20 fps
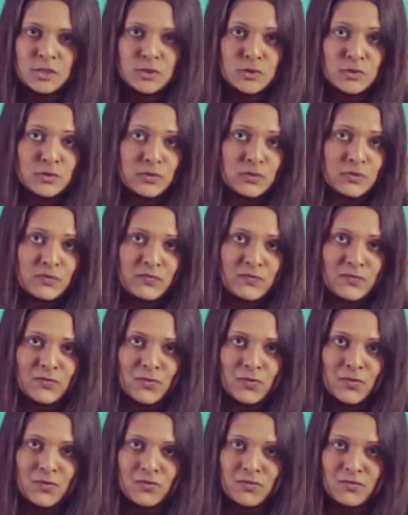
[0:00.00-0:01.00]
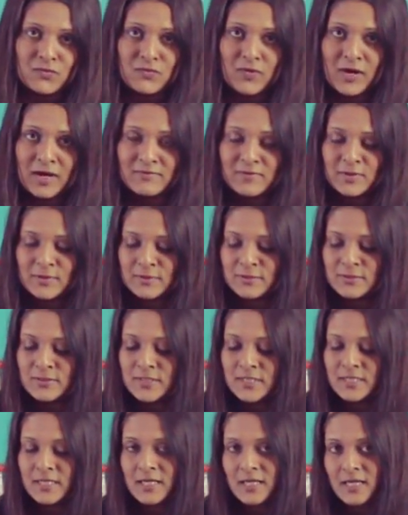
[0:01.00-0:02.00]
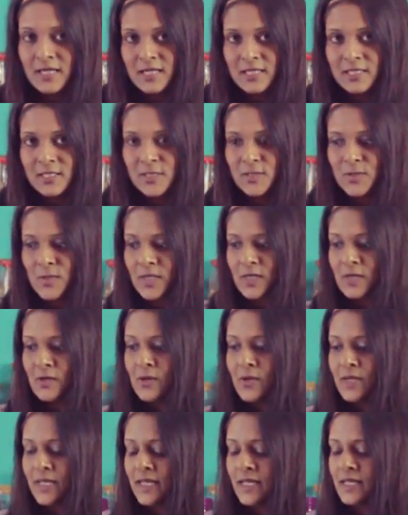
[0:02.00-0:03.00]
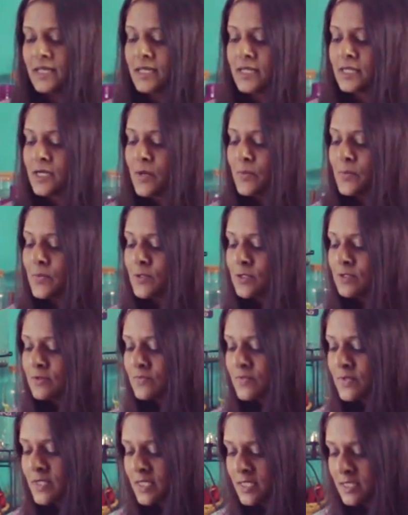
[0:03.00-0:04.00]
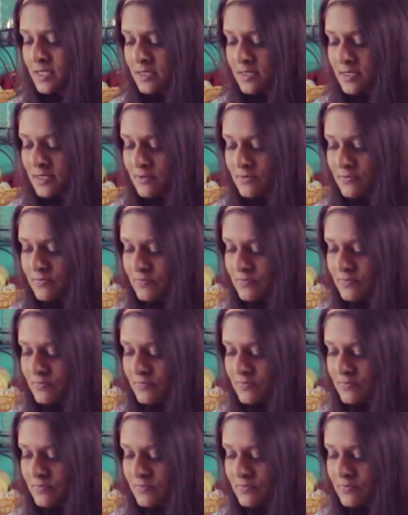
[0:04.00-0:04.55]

2 for $5. So I got a couple of these.